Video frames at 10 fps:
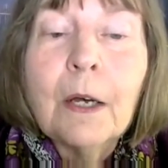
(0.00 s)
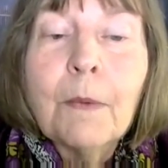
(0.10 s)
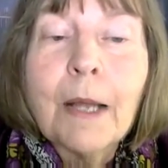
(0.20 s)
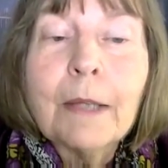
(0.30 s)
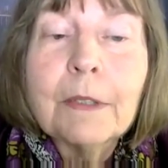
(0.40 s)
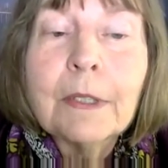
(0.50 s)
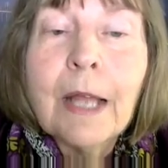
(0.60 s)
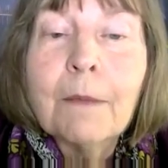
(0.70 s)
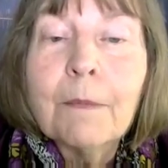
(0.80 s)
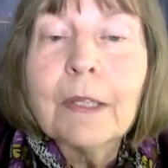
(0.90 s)
I
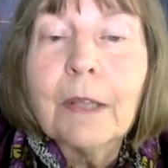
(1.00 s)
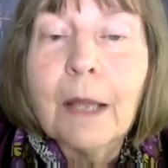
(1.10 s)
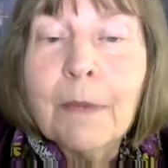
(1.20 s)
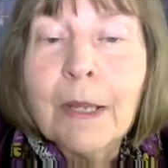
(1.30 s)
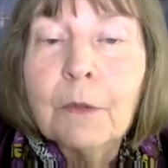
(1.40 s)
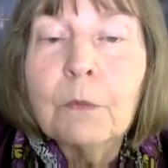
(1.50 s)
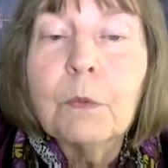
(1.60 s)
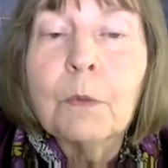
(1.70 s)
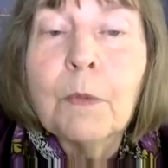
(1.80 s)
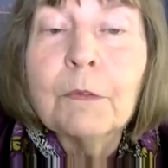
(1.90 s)
did not I made the
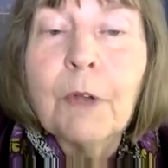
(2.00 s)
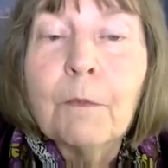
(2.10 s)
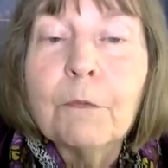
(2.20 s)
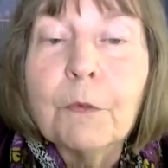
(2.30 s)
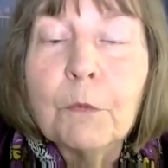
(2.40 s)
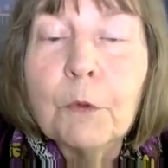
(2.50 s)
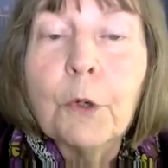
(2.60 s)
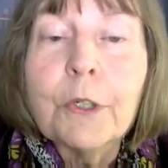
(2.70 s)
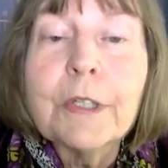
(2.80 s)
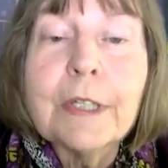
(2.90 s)
woman come from
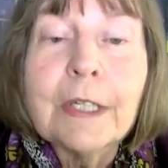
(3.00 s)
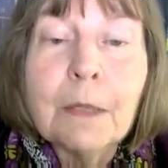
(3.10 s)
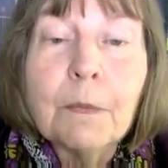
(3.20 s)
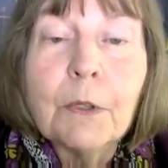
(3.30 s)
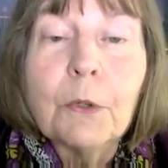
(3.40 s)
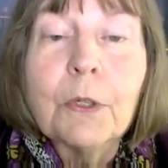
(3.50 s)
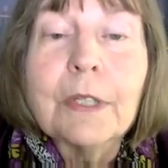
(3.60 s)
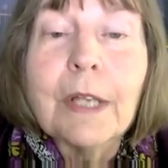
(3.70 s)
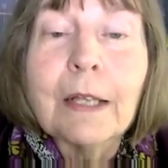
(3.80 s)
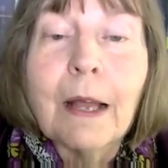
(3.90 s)
New York City
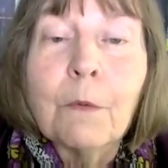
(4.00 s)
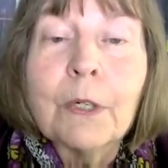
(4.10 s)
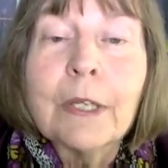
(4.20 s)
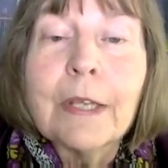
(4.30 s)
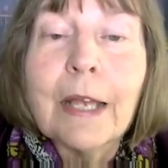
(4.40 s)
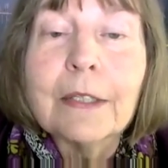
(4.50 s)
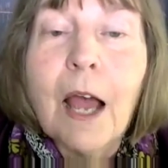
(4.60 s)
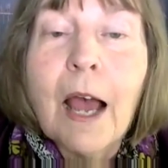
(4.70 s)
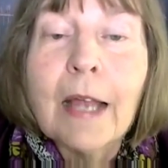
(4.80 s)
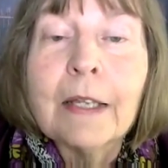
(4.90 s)
because I wanted that
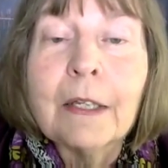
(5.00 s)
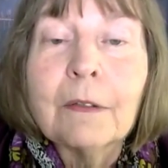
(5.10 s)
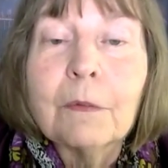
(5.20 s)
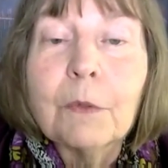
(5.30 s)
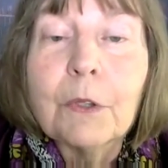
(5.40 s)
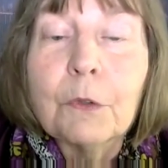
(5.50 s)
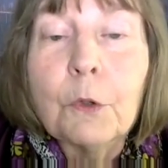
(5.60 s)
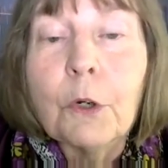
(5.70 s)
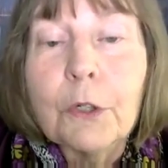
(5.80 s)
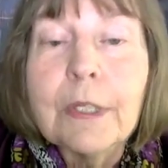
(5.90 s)
tie-in with
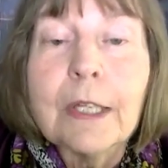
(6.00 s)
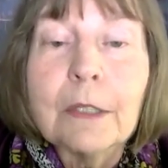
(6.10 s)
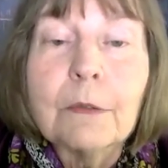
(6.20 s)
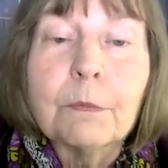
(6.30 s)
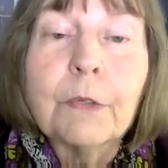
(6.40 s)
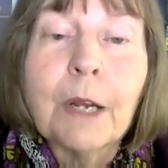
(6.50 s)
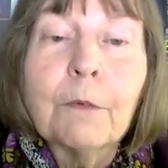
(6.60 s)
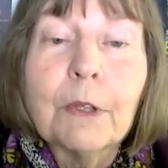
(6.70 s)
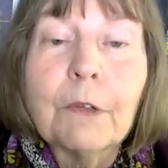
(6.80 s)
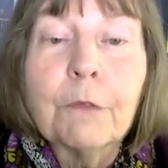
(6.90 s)
New York. That's where
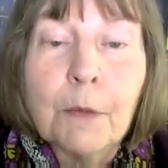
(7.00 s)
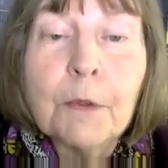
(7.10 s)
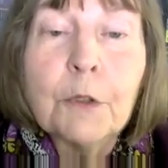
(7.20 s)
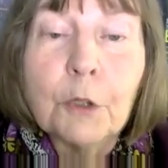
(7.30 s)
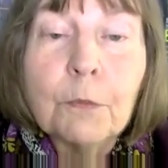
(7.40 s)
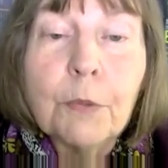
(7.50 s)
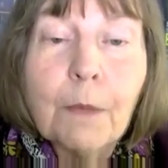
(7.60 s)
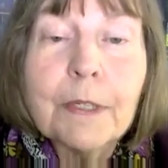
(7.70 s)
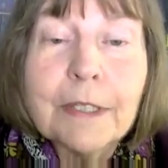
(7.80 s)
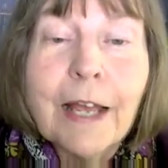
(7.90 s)
I'm really from, as you can
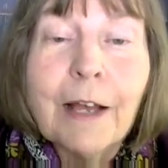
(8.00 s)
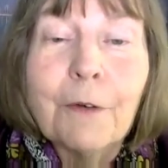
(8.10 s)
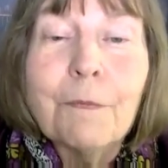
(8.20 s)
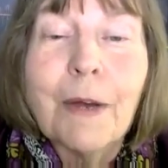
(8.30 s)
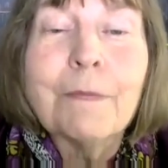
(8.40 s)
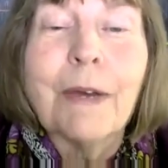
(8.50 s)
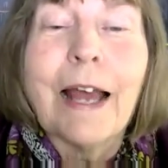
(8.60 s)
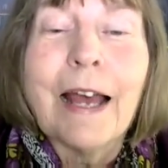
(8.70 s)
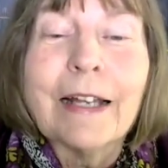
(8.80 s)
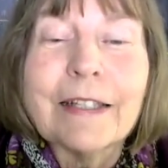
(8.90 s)
probably tell by
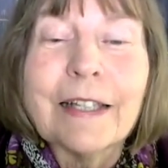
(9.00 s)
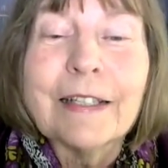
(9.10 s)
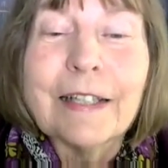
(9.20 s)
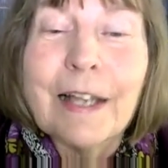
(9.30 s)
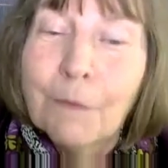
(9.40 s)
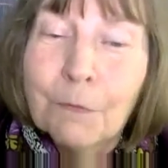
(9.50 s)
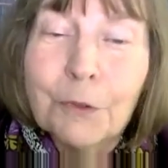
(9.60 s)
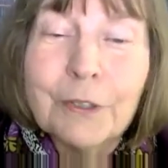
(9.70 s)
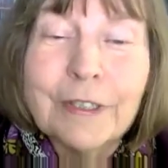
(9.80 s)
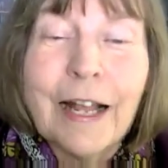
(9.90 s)
my accent. I have a
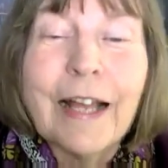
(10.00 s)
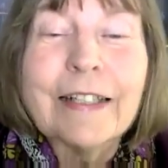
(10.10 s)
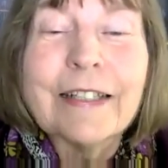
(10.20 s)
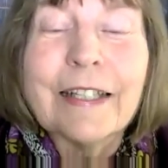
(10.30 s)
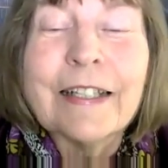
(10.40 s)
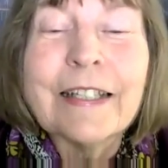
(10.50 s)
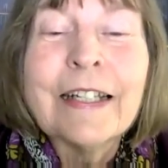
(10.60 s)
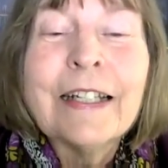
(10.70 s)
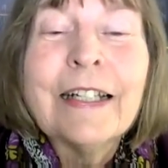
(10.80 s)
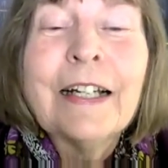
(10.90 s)
Brooklyn accent.